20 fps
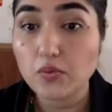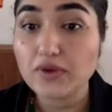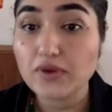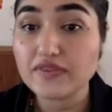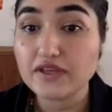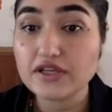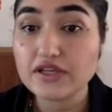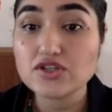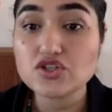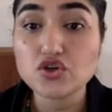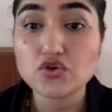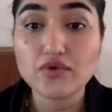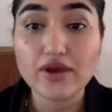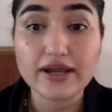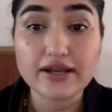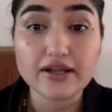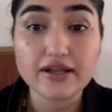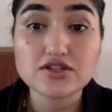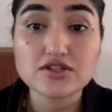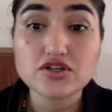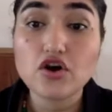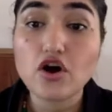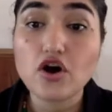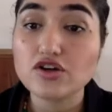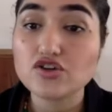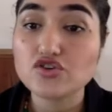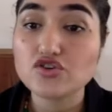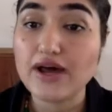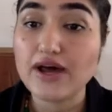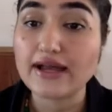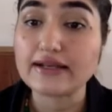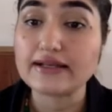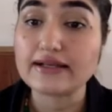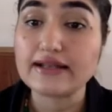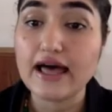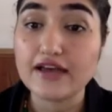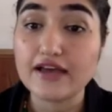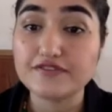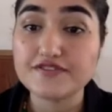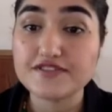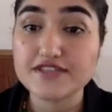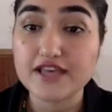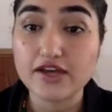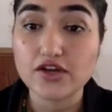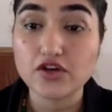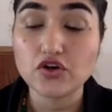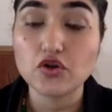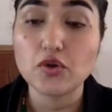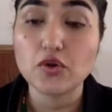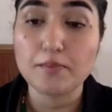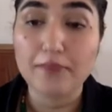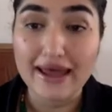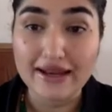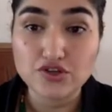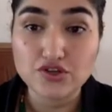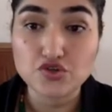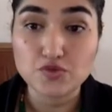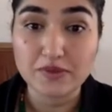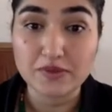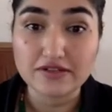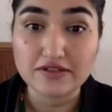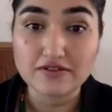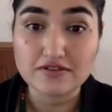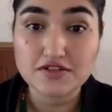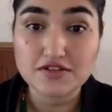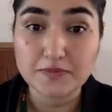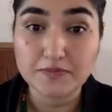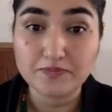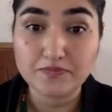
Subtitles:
with integrated contract lifecycle management.